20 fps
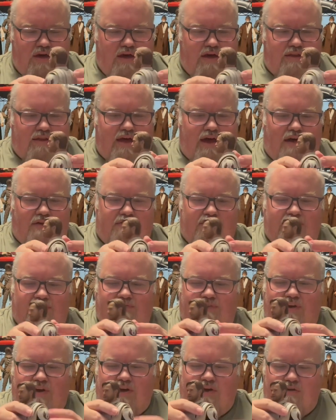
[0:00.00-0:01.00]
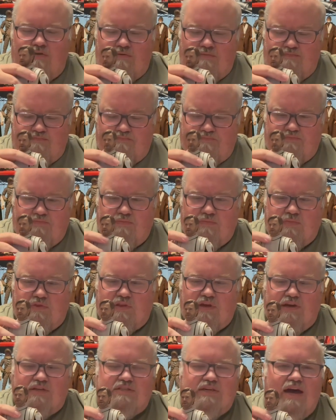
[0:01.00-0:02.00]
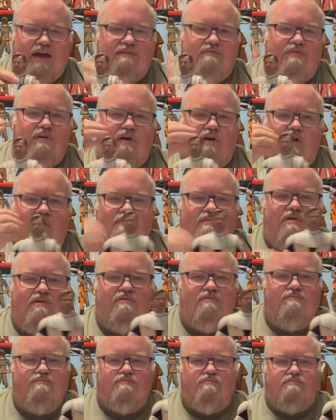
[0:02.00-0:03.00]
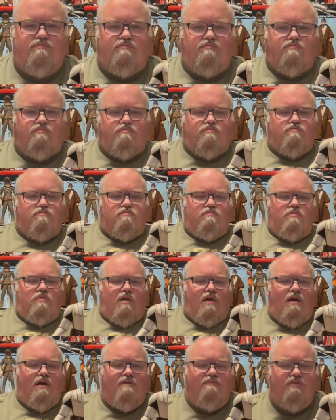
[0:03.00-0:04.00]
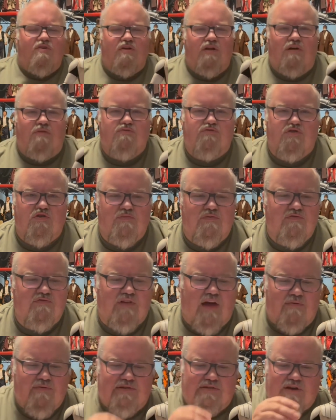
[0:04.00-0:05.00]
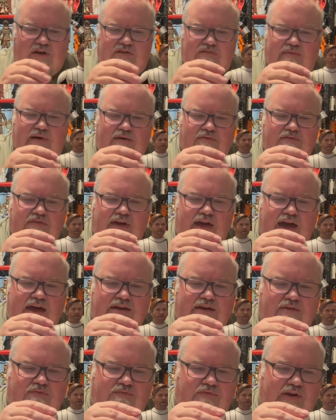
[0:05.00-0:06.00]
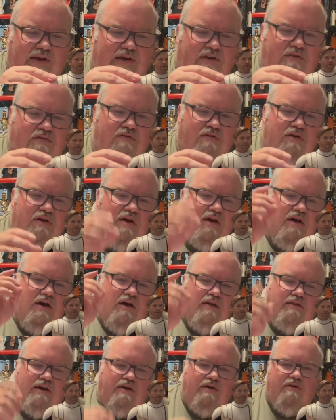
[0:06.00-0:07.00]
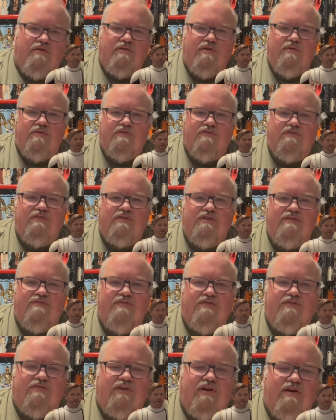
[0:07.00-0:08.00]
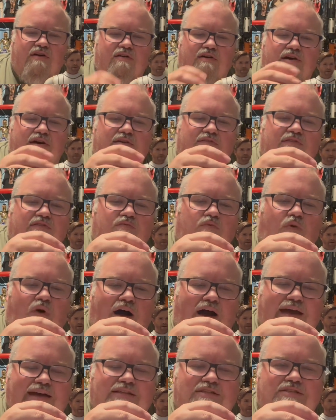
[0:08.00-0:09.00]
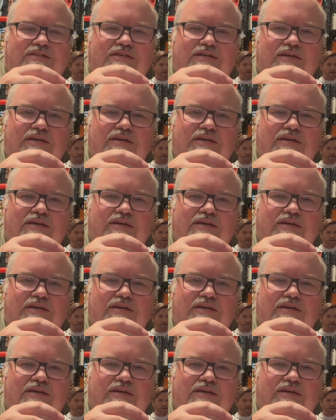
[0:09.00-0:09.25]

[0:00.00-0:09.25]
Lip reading: Now, this figure does have the armor of the clone troopers, like we talked about with the Anakin figure. Now, you'll notice the difference here. His is white.